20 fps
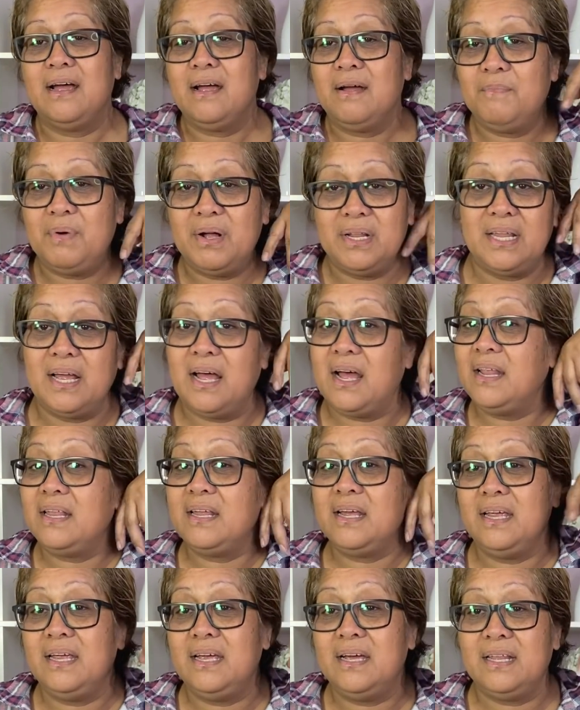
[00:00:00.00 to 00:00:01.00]
But the other
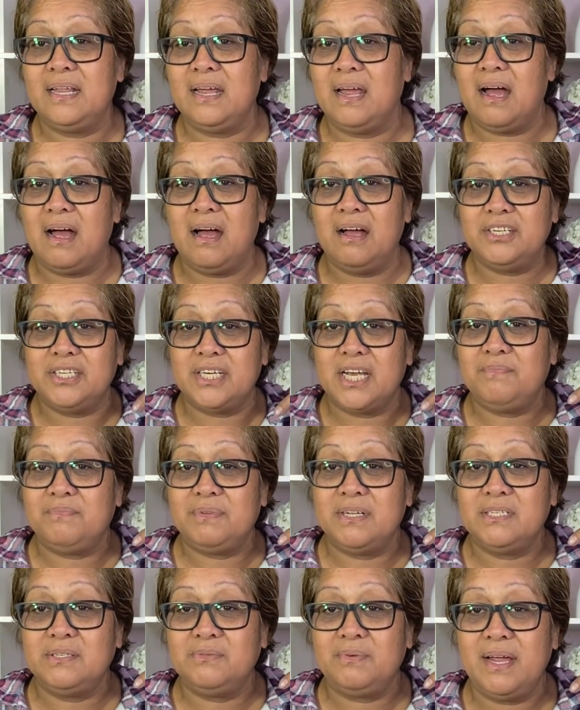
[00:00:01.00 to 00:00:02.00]
ear that I jab
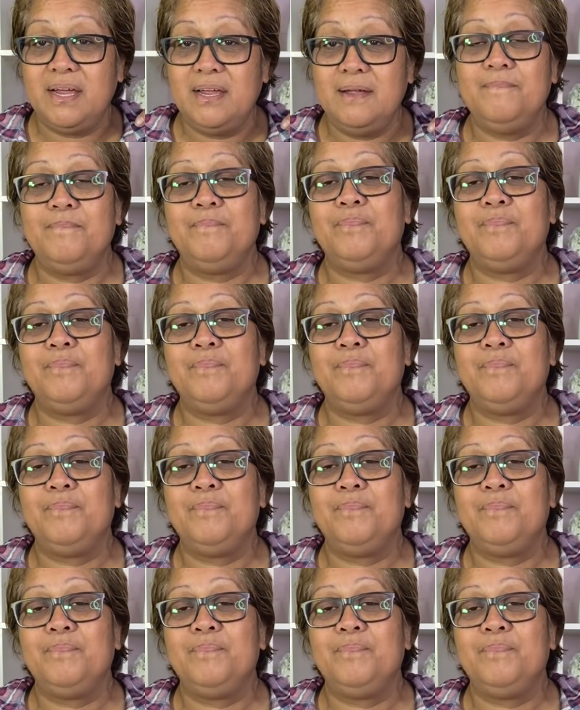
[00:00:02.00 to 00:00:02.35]
this way,